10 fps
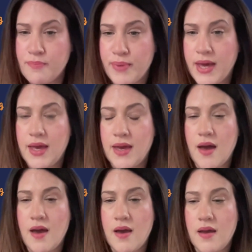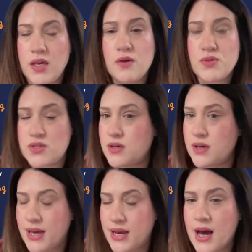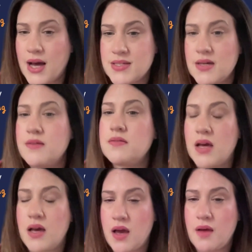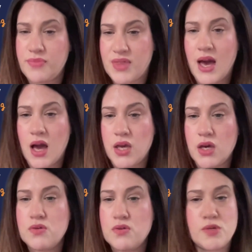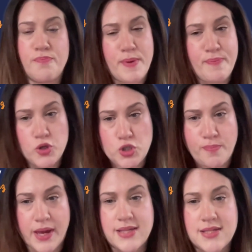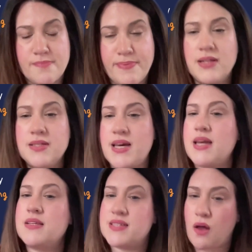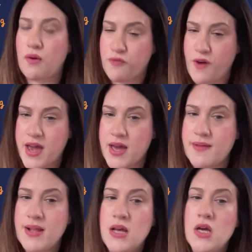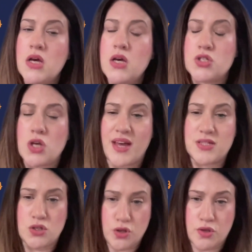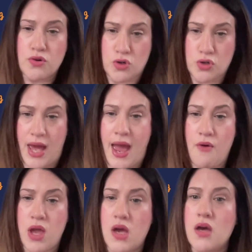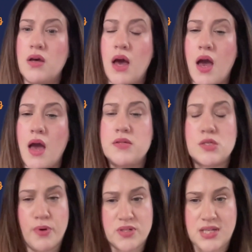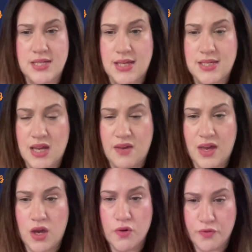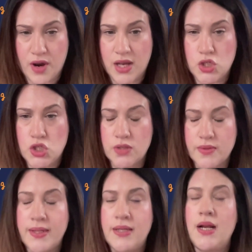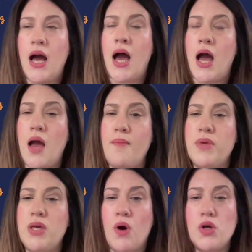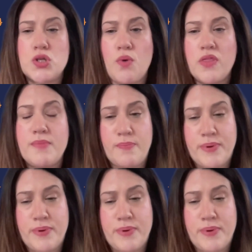be used in arson. They are used to be pushed up against a building and set on fire. So that's another good area to put CCTV coverage. You also want them in a